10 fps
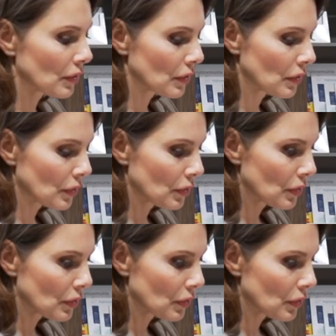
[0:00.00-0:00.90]

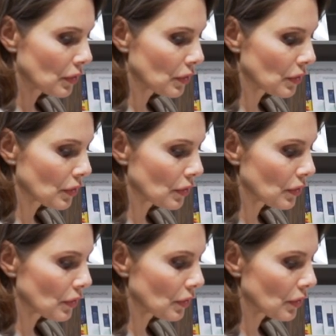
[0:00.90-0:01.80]

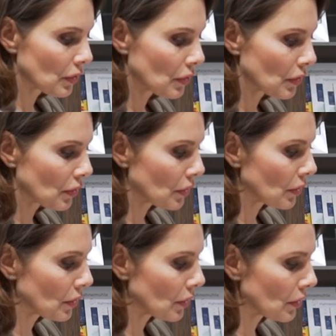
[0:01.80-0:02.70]

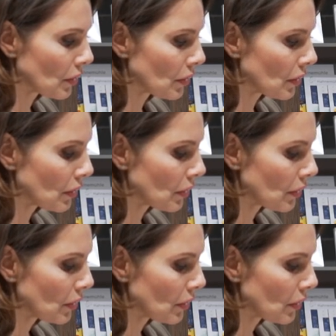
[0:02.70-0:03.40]
This person isn't speaking.